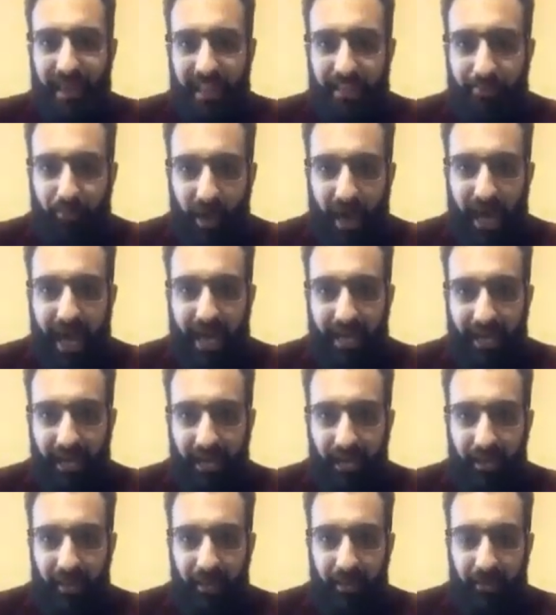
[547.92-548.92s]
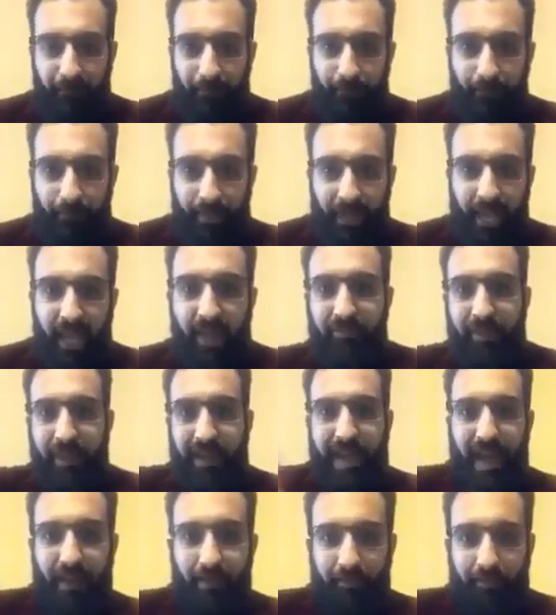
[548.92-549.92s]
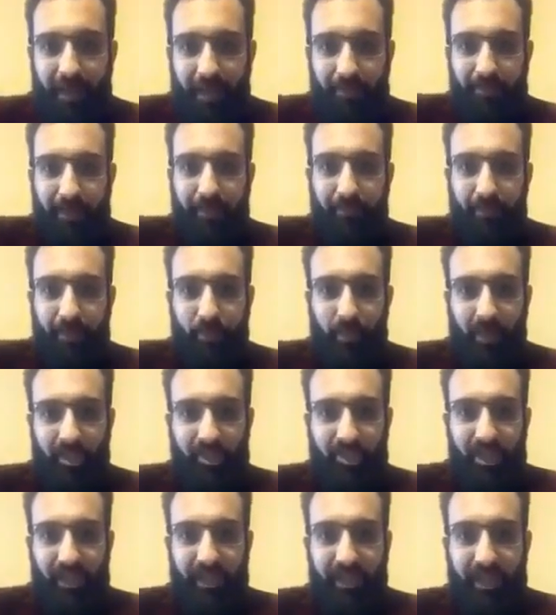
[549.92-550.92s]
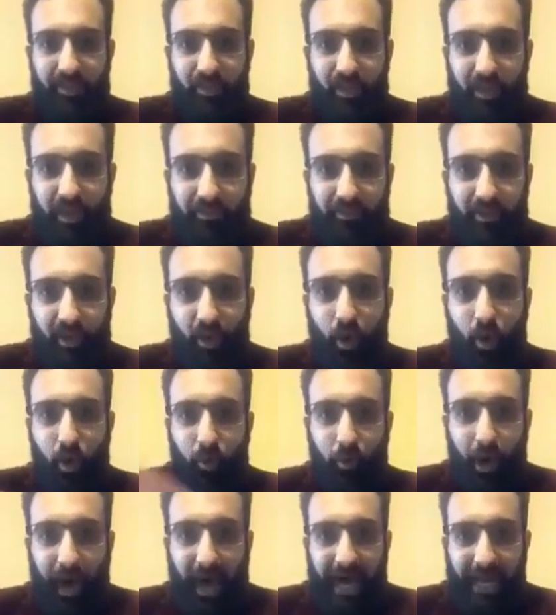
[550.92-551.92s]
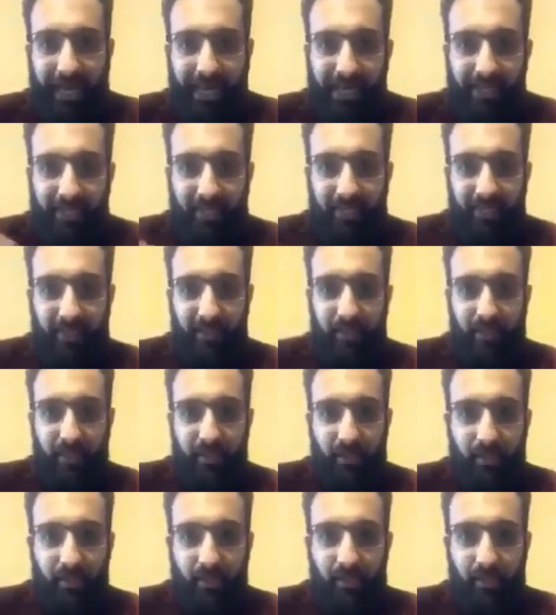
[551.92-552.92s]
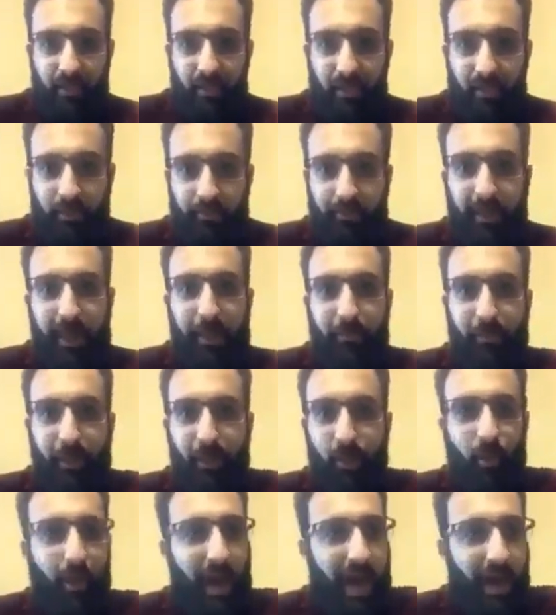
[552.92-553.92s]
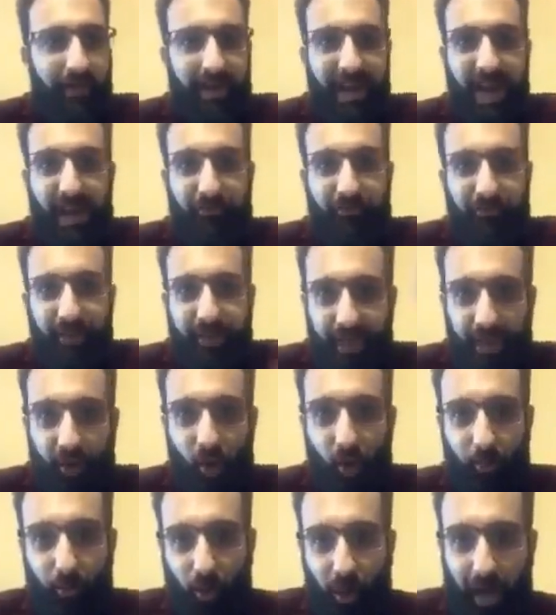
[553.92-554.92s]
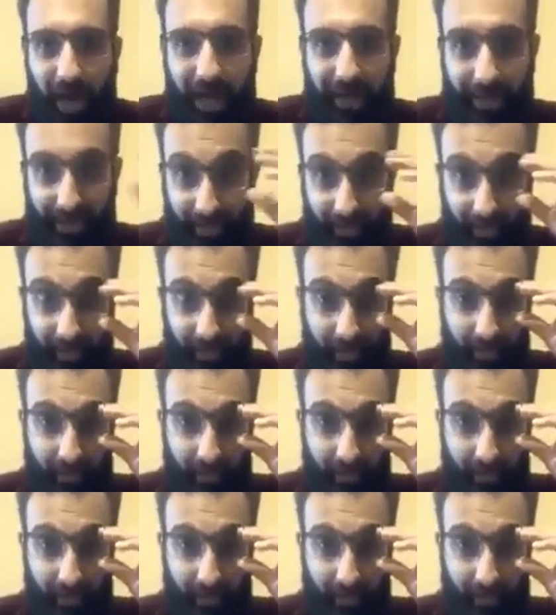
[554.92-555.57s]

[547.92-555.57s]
about Buhari? Even now, many people watching, they don't even know who Buhari is. People who are in Africa know Buhari.